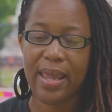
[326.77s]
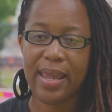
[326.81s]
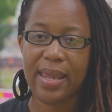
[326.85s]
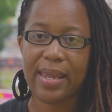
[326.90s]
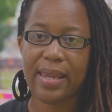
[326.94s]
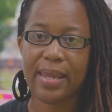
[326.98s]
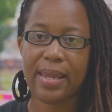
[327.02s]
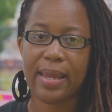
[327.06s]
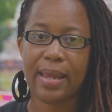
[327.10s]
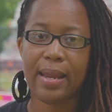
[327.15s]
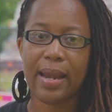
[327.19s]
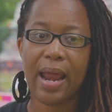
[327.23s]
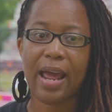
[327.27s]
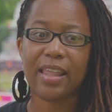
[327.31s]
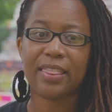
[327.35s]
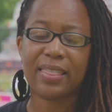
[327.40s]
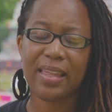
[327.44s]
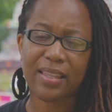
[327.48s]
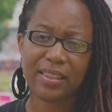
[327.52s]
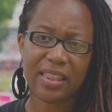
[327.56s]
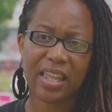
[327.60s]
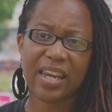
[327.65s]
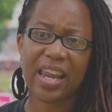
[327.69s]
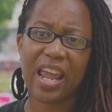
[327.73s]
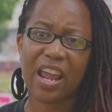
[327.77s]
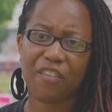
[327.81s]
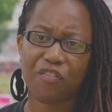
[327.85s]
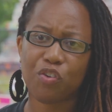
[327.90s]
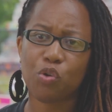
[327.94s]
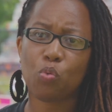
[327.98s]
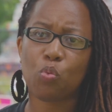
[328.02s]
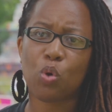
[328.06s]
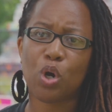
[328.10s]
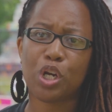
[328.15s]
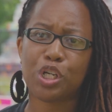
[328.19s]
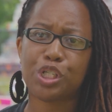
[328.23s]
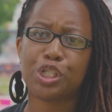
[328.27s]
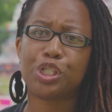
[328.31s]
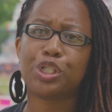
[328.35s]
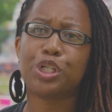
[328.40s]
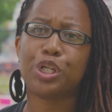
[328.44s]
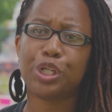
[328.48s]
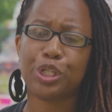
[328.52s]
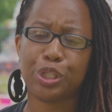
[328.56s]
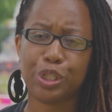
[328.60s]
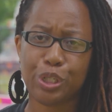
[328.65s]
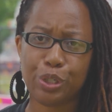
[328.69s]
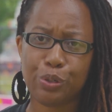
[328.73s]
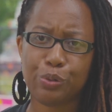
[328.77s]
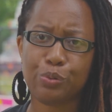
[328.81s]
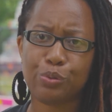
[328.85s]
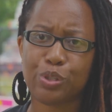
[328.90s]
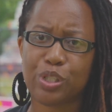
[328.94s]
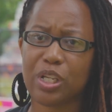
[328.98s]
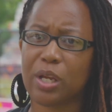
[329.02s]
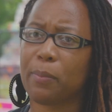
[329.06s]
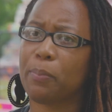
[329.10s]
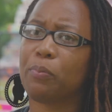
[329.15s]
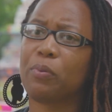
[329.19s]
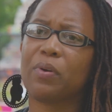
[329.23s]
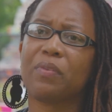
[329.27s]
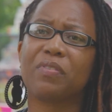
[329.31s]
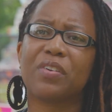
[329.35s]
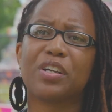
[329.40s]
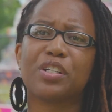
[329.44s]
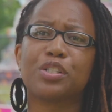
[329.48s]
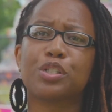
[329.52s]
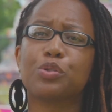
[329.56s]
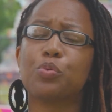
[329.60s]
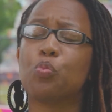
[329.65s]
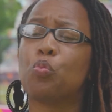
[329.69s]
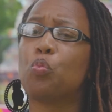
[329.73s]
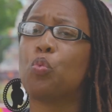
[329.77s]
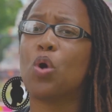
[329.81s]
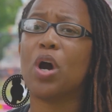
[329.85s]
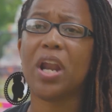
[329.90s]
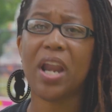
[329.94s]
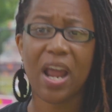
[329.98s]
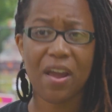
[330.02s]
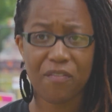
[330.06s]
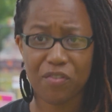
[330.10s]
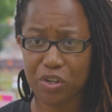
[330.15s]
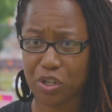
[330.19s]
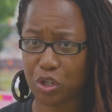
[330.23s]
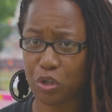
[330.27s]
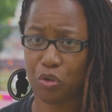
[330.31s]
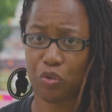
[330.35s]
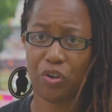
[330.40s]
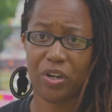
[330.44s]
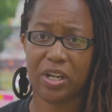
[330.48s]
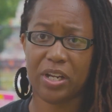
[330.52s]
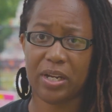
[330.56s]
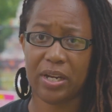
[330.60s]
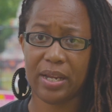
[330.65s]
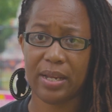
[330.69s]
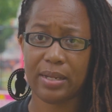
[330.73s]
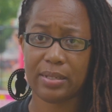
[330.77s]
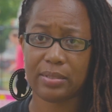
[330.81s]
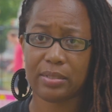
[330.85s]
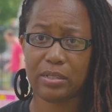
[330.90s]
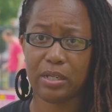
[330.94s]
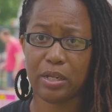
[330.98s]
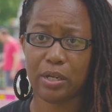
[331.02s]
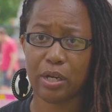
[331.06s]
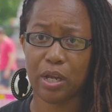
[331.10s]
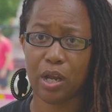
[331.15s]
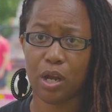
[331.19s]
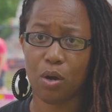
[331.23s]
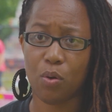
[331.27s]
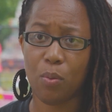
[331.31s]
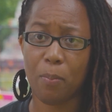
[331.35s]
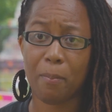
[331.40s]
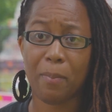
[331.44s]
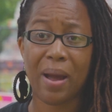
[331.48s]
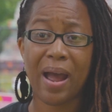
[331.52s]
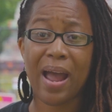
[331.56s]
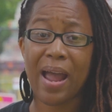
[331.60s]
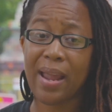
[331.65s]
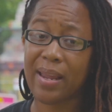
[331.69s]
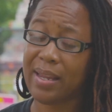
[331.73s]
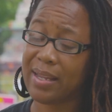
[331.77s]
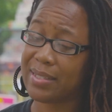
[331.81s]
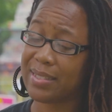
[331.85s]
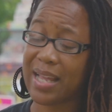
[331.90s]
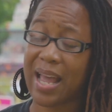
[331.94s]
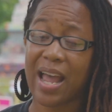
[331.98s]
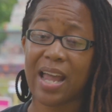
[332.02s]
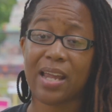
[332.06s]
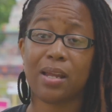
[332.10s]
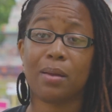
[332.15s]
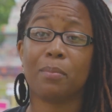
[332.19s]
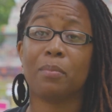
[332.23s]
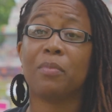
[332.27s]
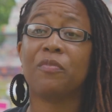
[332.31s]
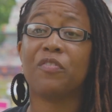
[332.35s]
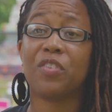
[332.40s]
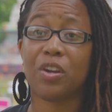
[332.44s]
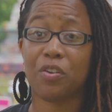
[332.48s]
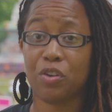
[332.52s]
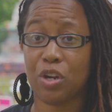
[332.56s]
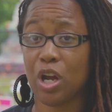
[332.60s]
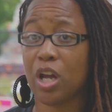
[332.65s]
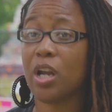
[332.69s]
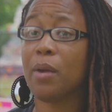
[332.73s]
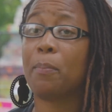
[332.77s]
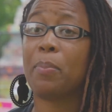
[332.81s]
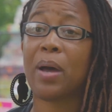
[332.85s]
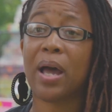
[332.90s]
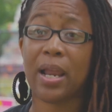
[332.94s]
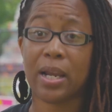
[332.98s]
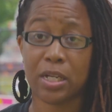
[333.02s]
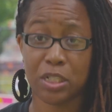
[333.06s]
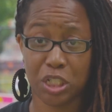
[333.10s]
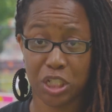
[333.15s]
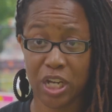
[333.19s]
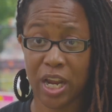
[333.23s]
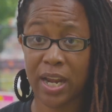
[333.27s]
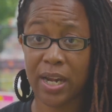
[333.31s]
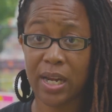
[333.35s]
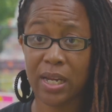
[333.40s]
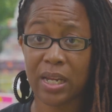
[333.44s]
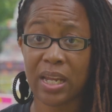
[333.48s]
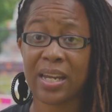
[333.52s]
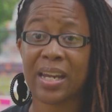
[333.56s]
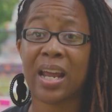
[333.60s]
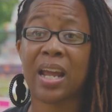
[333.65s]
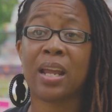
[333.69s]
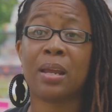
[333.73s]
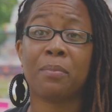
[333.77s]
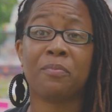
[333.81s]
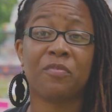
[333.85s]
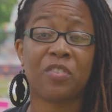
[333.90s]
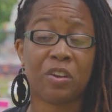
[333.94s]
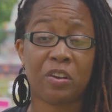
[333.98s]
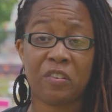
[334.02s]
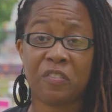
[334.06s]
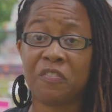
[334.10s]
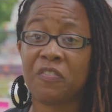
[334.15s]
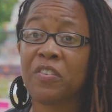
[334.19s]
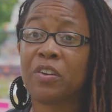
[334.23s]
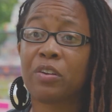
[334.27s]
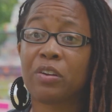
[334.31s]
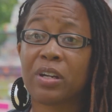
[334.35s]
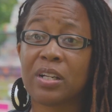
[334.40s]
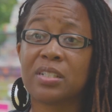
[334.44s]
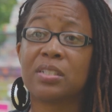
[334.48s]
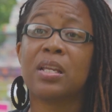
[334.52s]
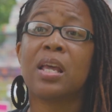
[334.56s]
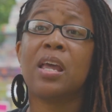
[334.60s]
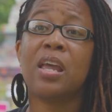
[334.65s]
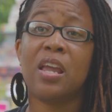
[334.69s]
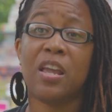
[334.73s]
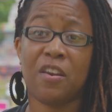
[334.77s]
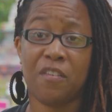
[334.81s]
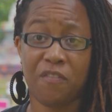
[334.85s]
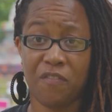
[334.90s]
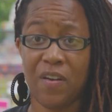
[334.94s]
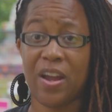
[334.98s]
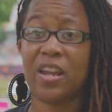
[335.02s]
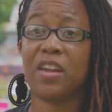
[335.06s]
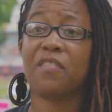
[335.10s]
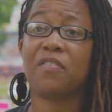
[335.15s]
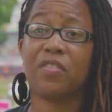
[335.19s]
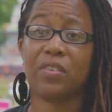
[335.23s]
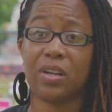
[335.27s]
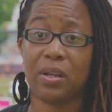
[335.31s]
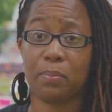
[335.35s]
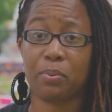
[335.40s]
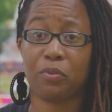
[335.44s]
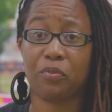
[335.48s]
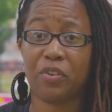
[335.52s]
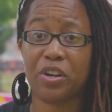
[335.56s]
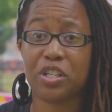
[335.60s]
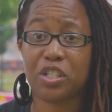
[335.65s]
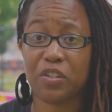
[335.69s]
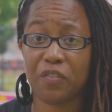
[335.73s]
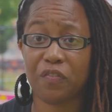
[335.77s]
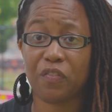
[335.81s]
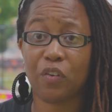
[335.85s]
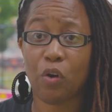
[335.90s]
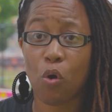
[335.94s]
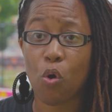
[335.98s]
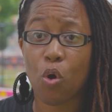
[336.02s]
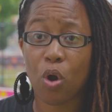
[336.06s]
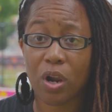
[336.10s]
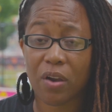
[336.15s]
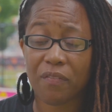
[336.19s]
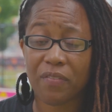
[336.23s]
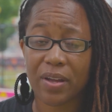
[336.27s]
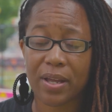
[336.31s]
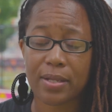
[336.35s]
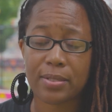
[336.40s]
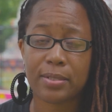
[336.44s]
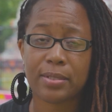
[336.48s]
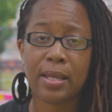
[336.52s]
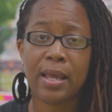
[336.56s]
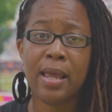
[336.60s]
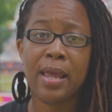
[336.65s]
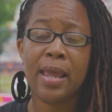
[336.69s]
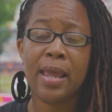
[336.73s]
And I think that everyone should use their privilege, whatever degree it is. You know, mine is I am very unapologetic and I am very fearless in fighting for liberation for all of us.